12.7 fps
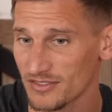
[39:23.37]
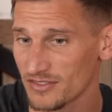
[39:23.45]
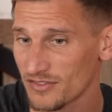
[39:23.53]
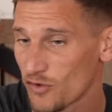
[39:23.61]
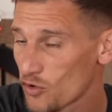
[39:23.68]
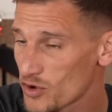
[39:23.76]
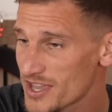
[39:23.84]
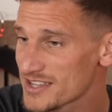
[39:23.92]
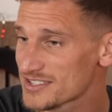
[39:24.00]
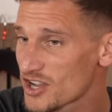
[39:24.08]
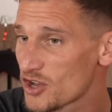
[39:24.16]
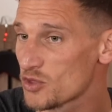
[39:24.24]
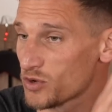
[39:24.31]
4 years
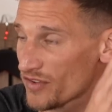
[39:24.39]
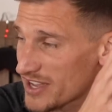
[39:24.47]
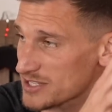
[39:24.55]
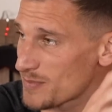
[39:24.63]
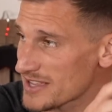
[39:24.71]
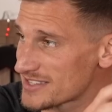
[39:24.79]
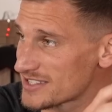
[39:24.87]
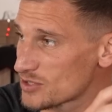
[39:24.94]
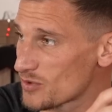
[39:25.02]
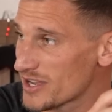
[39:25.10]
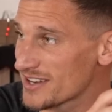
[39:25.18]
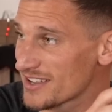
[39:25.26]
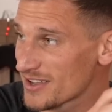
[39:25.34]
ago they would have expected to
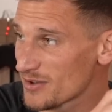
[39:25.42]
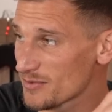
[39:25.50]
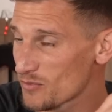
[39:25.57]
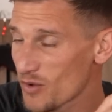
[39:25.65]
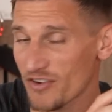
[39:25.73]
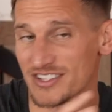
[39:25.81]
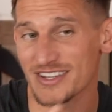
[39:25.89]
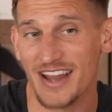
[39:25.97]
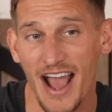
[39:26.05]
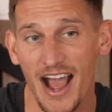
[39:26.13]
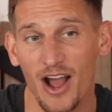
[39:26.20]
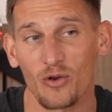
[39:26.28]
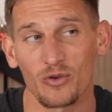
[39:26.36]
win, whereas
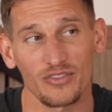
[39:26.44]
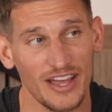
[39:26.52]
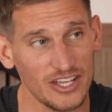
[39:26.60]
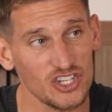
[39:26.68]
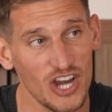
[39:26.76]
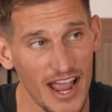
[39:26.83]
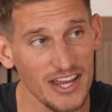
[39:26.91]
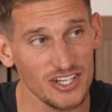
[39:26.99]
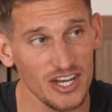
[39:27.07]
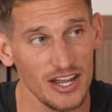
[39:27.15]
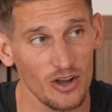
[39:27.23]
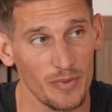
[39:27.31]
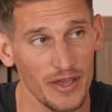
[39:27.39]
now that's changed
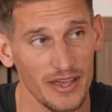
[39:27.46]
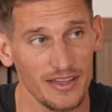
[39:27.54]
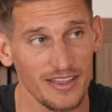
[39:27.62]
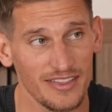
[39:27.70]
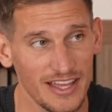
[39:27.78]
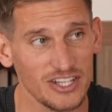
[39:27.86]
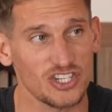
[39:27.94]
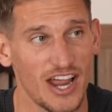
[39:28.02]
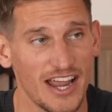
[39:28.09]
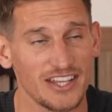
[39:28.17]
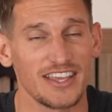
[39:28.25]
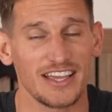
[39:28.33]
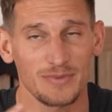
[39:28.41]
a little bit. That's
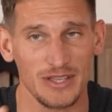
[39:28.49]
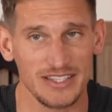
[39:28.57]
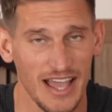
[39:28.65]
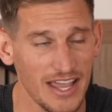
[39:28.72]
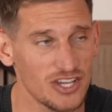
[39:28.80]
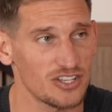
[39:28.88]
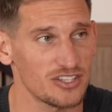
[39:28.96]
changed the expectations.